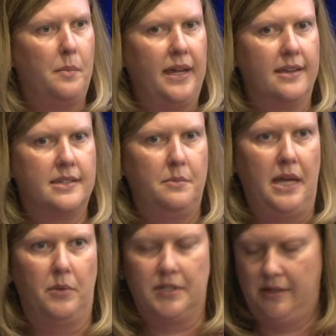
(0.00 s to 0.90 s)
us to be
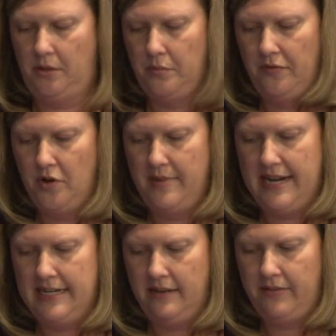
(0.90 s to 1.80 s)
able to perform an
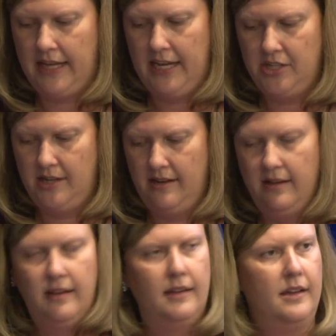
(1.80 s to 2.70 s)
identification,
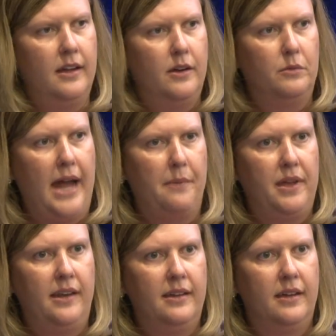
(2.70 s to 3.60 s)

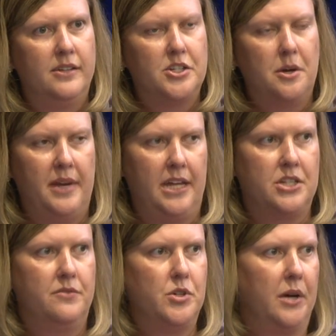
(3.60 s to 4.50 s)
rapid determination of
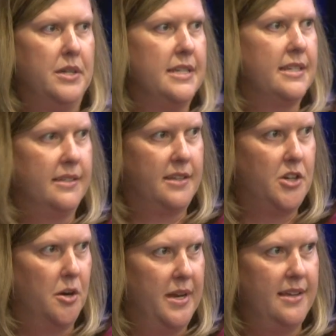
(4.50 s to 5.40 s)
drug resistance
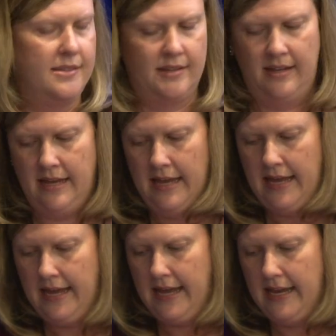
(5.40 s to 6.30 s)
determinants,
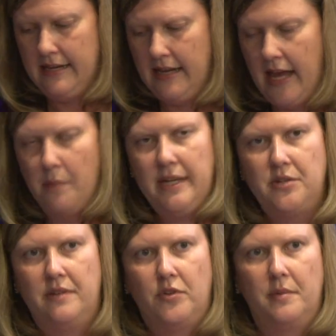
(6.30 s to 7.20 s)
and helping to
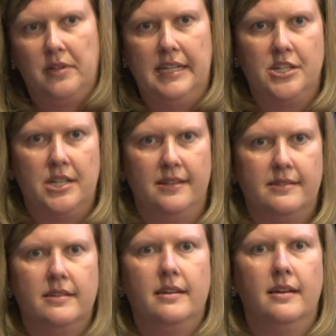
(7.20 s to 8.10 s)
inform clinicians
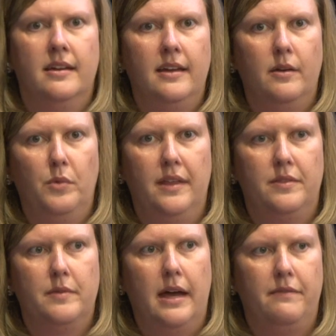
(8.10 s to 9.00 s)
with
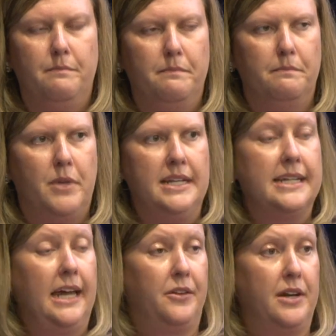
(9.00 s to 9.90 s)
putting
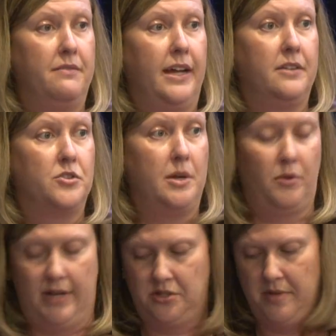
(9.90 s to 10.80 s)
together an effective treatment
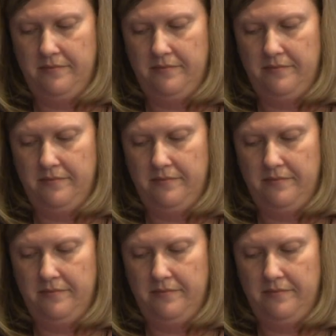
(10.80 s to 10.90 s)
regimen.